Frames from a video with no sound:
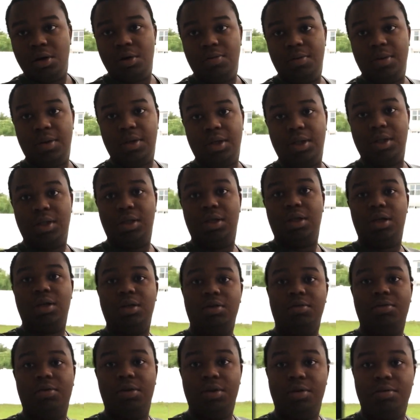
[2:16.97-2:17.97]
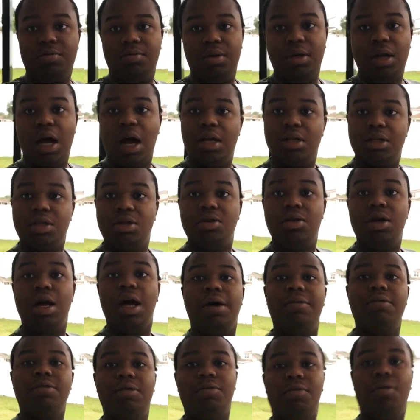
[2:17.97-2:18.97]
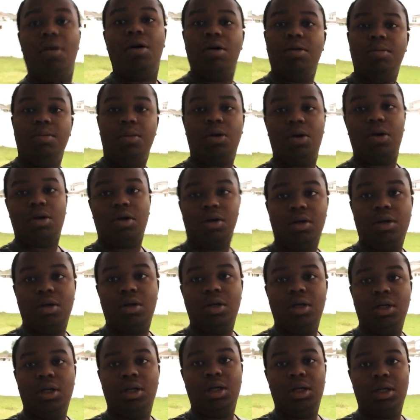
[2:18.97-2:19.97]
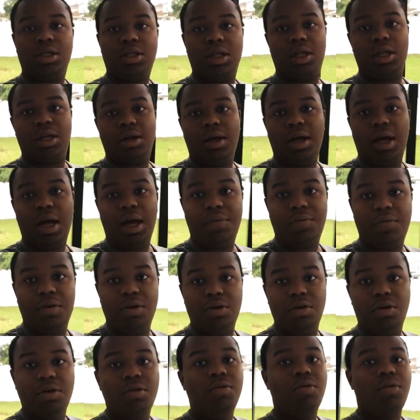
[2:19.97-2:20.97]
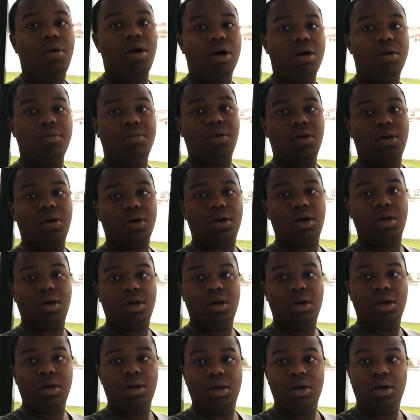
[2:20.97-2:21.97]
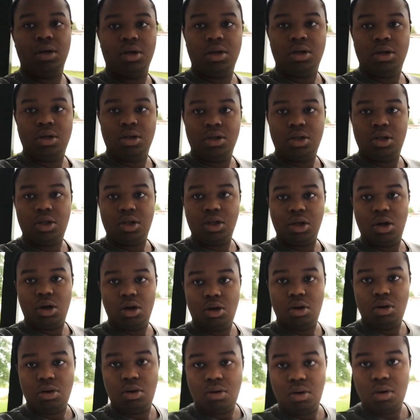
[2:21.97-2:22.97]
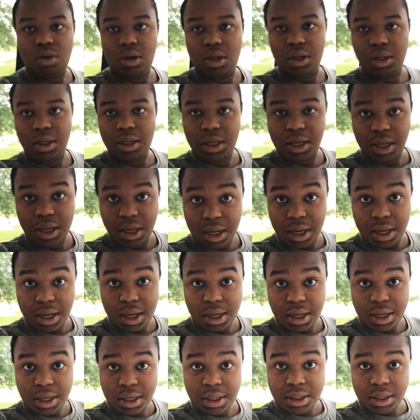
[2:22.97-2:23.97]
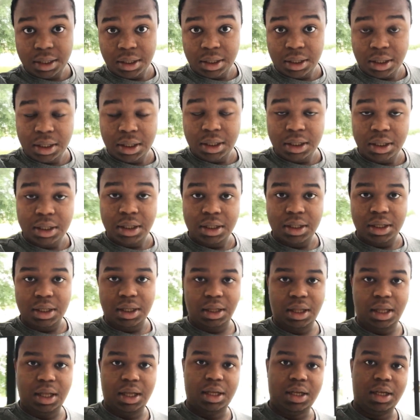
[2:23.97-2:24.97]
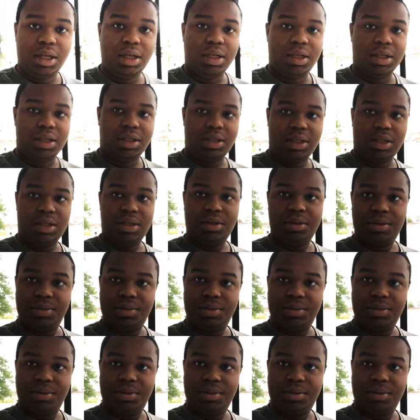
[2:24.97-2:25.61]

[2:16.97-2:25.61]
which is another one, but I still have the watermark instead of having no watermark. So yeah, the thing is,